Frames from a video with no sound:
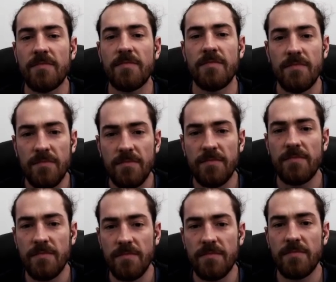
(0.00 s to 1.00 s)

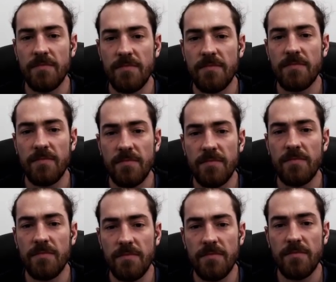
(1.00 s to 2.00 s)

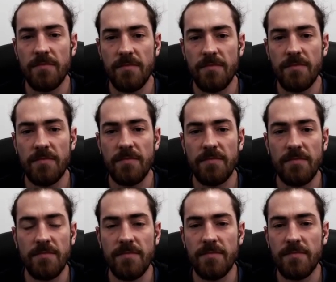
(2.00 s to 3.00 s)
(not speaking)